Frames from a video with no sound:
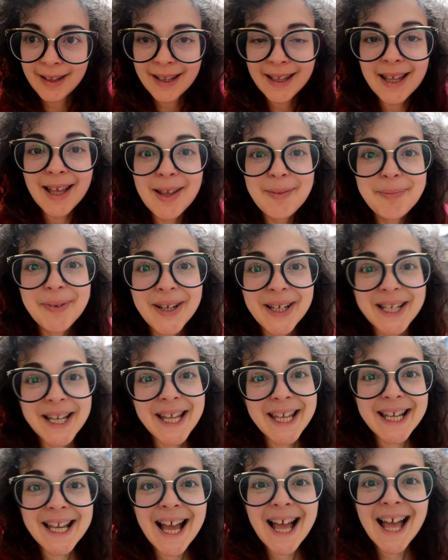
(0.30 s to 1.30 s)
Good
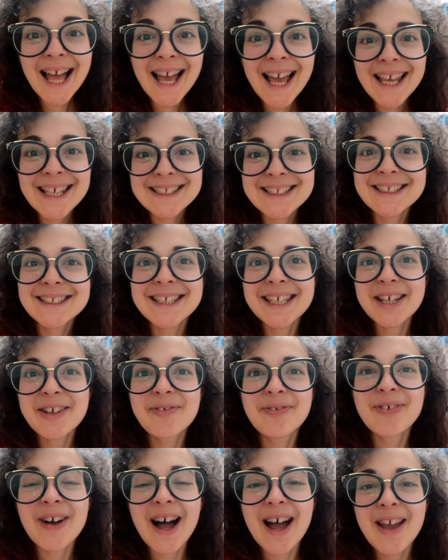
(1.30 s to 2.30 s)
morning, guys. It's
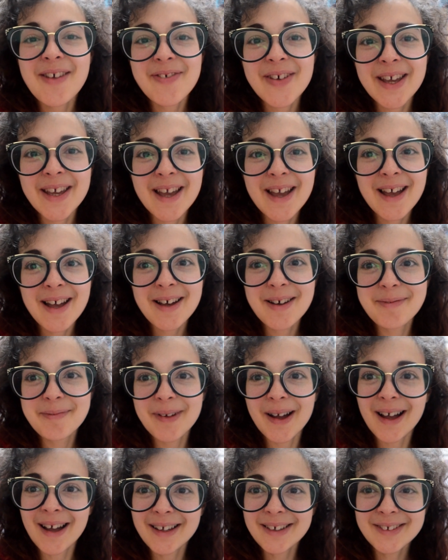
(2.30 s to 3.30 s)
like 5
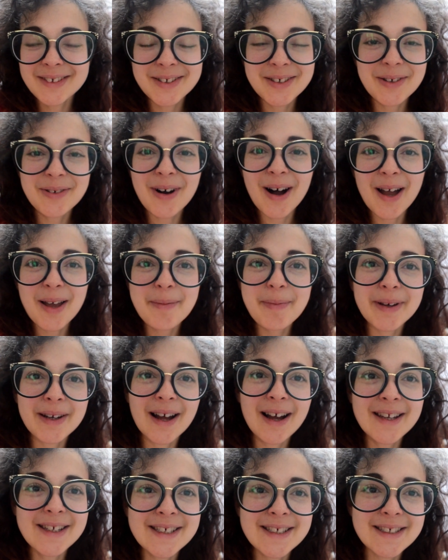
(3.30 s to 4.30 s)
a.m. I don't know why, but
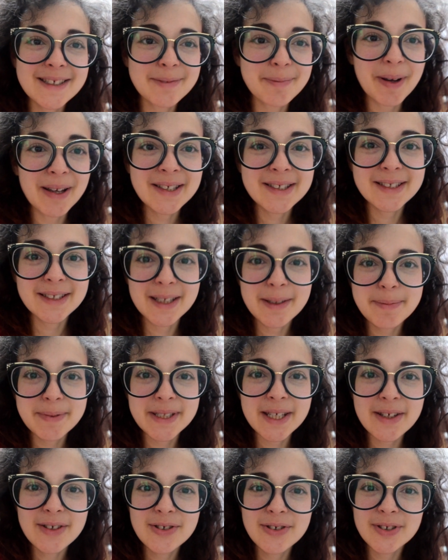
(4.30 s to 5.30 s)
my sleep
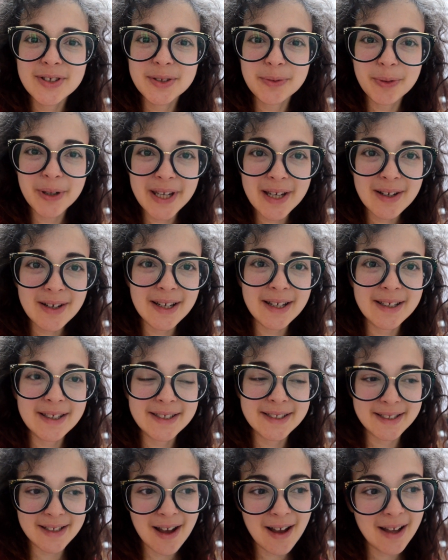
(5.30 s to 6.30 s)
schedule is weird, and
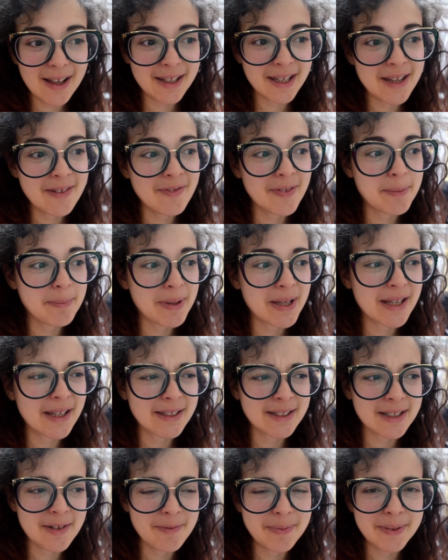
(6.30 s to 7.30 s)
it's not even
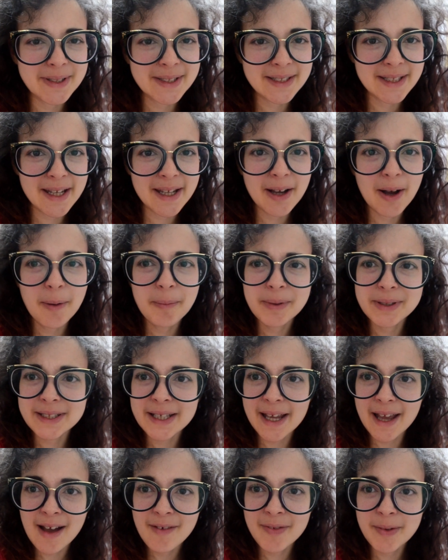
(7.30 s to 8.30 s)
because I've been staying home, because
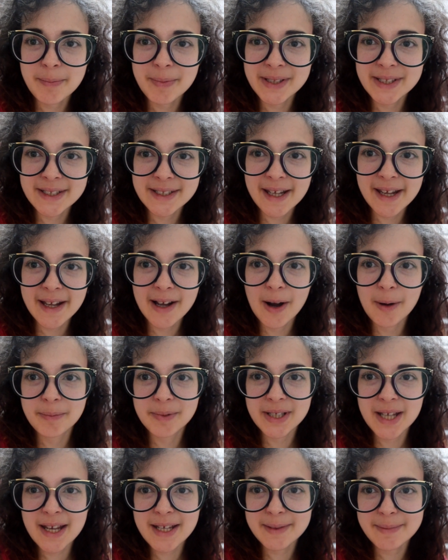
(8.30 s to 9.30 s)
I haven't been staying home.
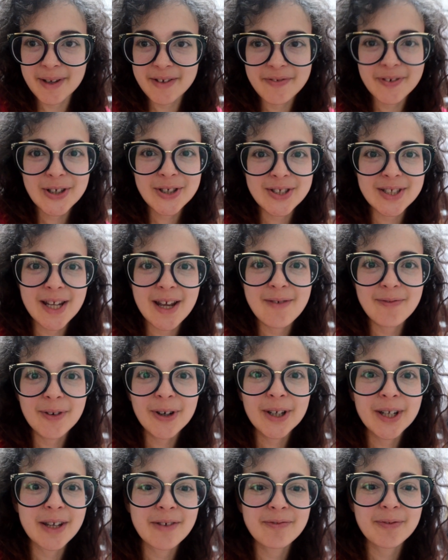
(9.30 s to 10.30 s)
Today is my first day of
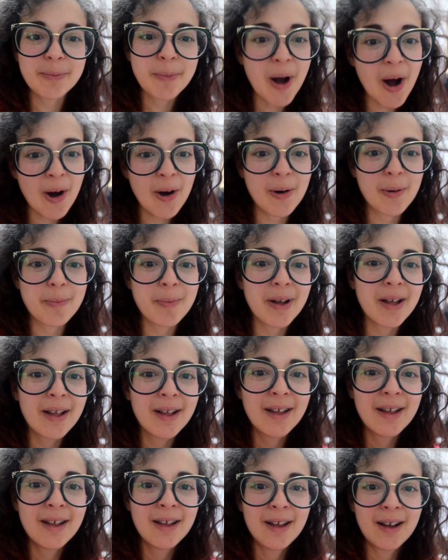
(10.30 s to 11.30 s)
working from home.
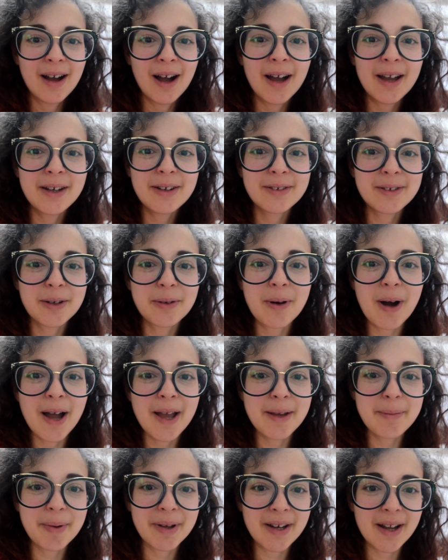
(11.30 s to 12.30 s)
I don't know
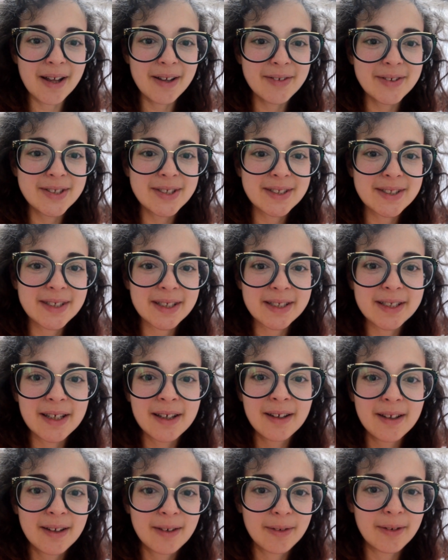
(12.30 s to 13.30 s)
why, but I was just like,
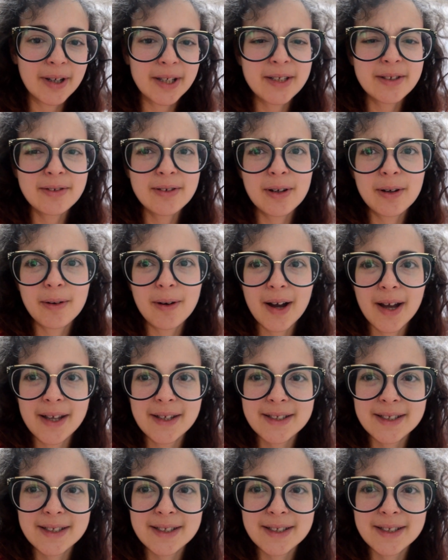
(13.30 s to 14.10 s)
well, I do know why.